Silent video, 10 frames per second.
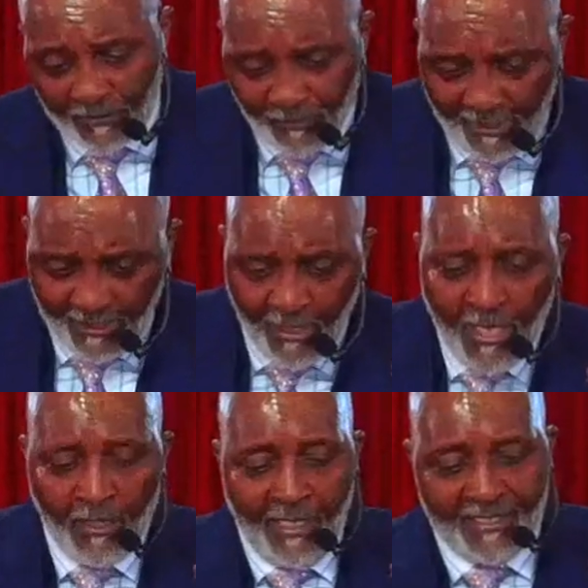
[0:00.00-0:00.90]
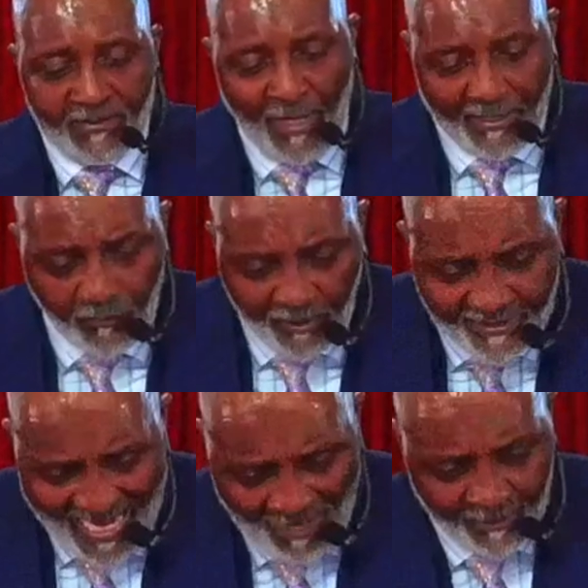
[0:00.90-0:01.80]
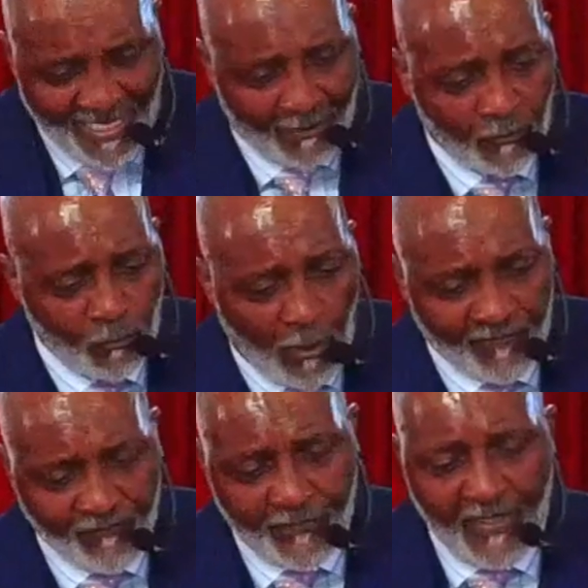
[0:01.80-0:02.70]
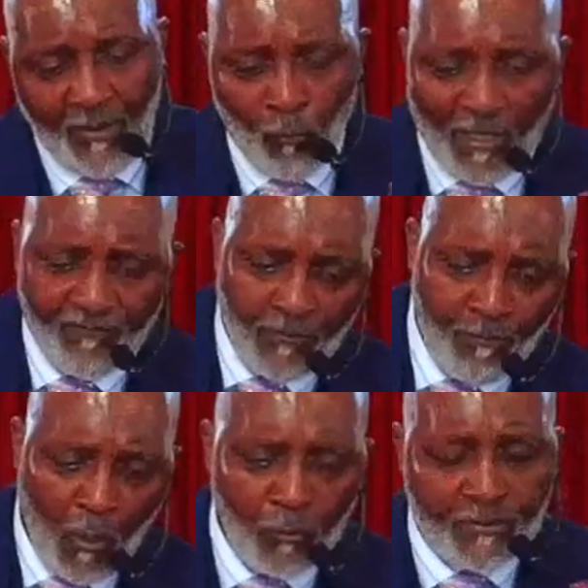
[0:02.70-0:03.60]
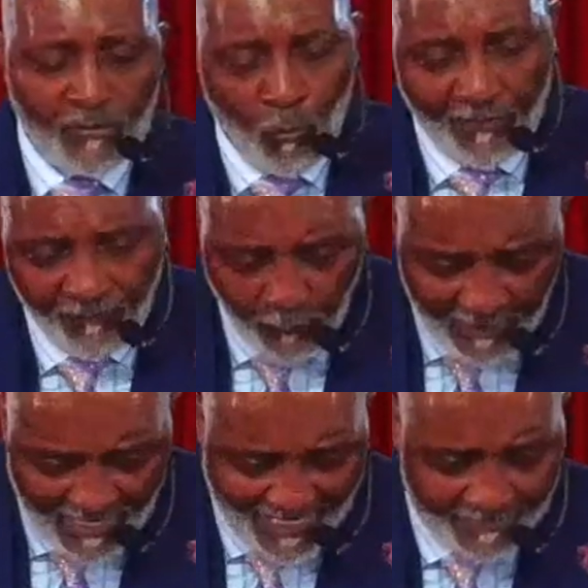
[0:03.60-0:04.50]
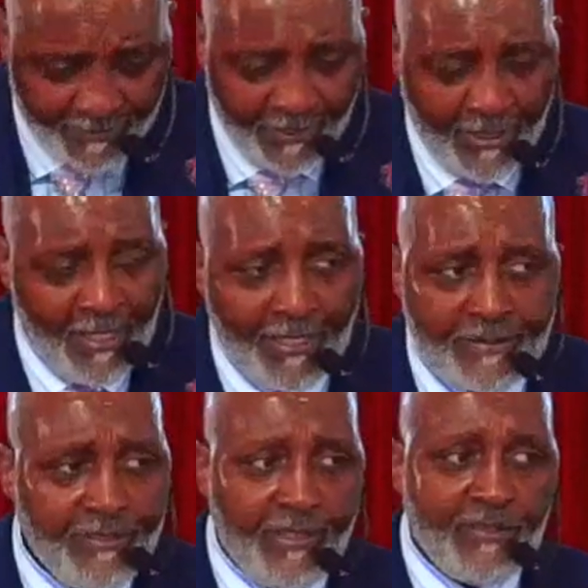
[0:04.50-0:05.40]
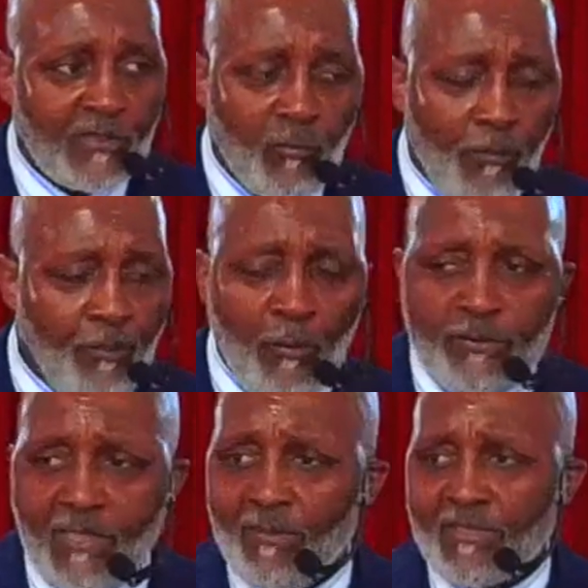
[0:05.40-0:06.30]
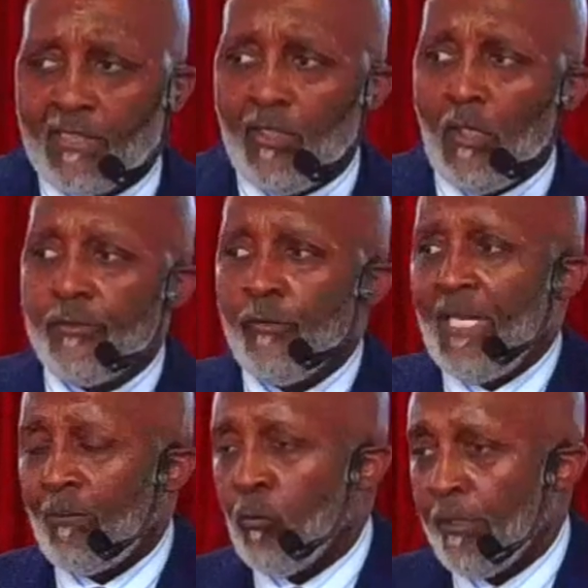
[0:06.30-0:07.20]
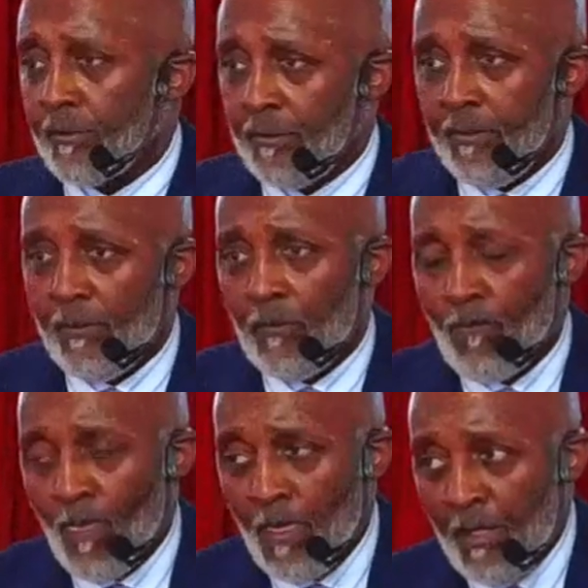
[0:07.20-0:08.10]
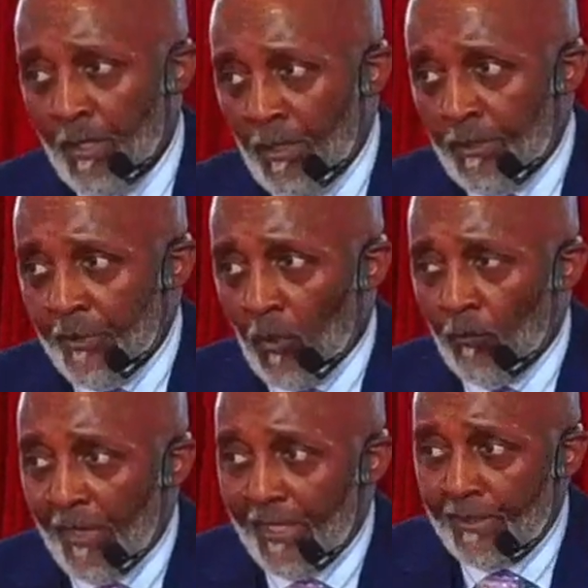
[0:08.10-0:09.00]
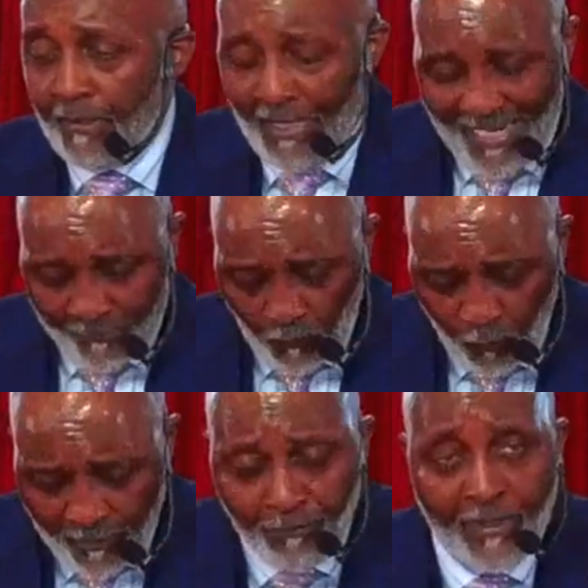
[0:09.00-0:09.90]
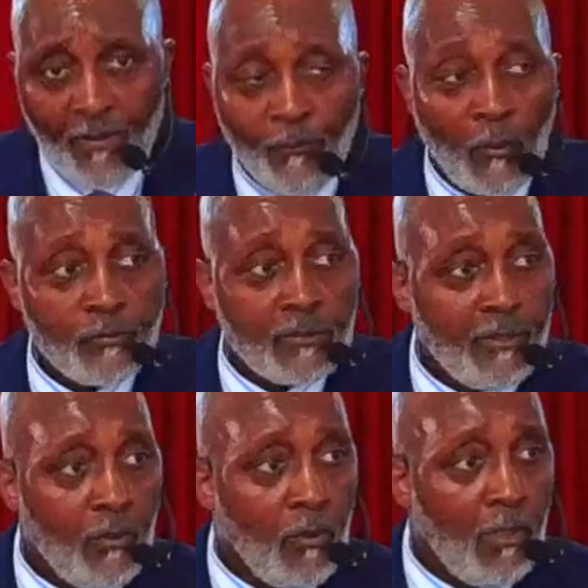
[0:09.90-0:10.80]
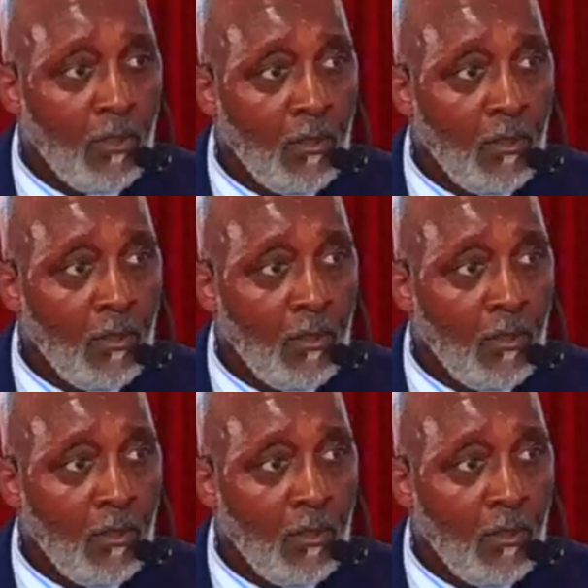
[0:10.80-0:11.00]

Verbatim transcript: to be here. Let us make three tabernacles, one for thee, one for Moses, one for Elijah. And Jesus rebukes him and said, no, you got work to do. Don't make nine or one mariposa your